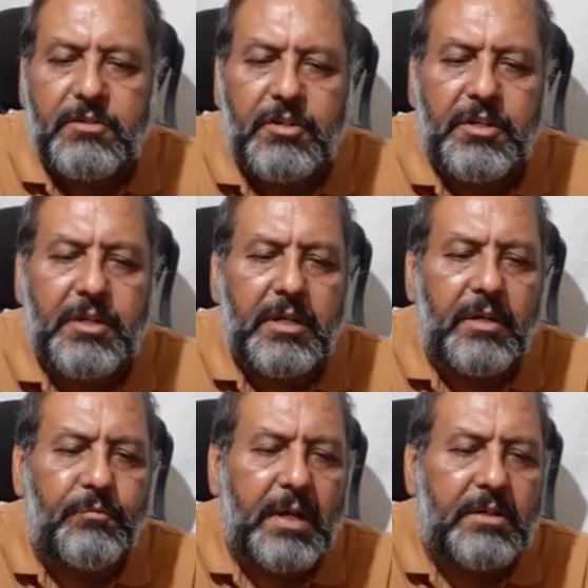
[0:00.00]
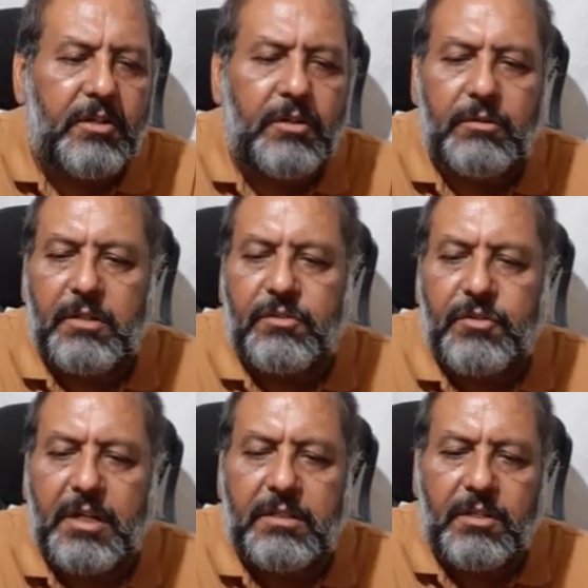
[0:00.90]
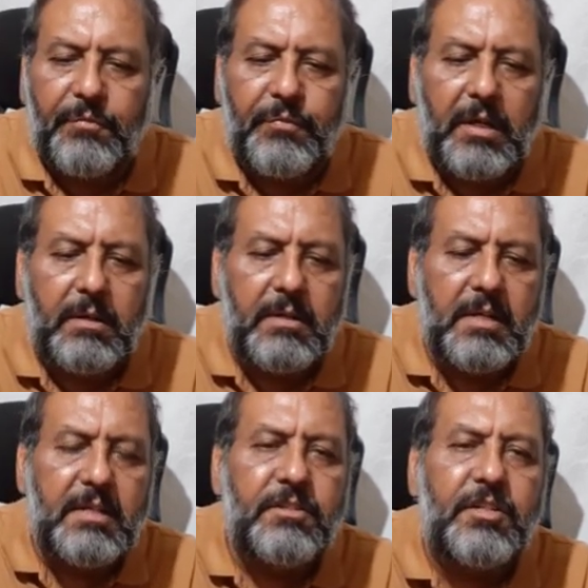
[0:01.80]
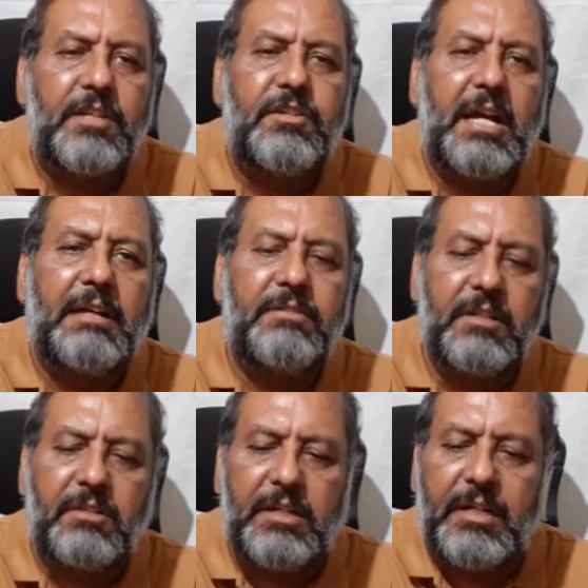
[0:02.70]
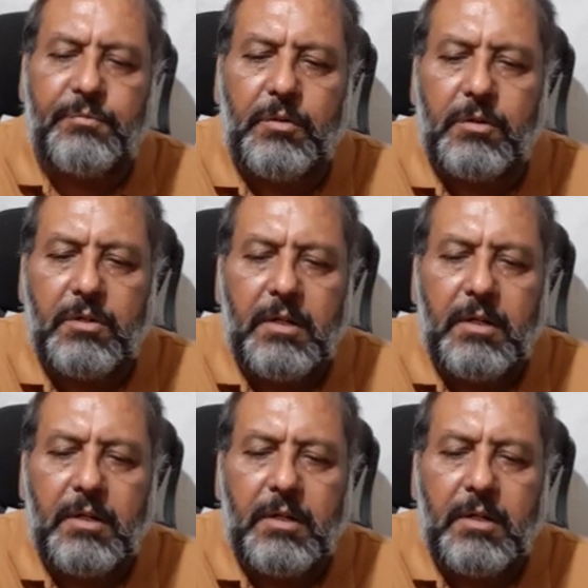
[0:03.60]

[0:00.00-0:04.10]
treating infection on the skin surface, such as athlete foot.